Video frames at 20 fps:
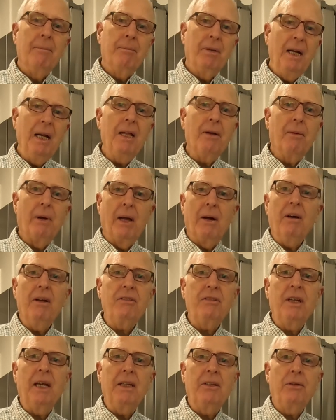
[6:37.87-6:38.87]
But anyway,
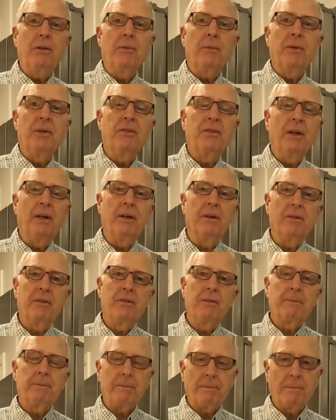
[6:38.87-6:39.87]
let's get to the
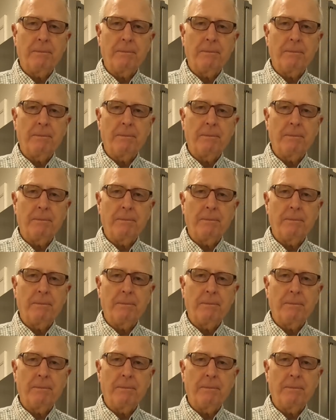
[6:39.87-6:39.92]
results.